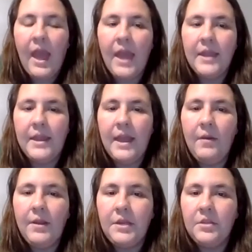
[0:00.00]
and now
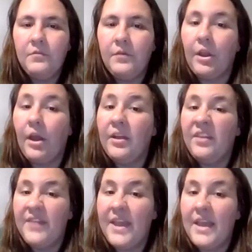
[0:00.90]
I need to figure out
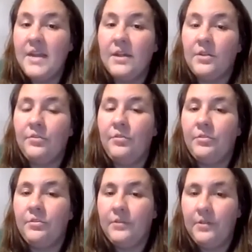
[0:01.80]
if 8 is
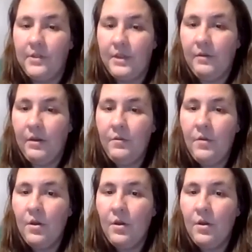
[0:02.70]
closer to 0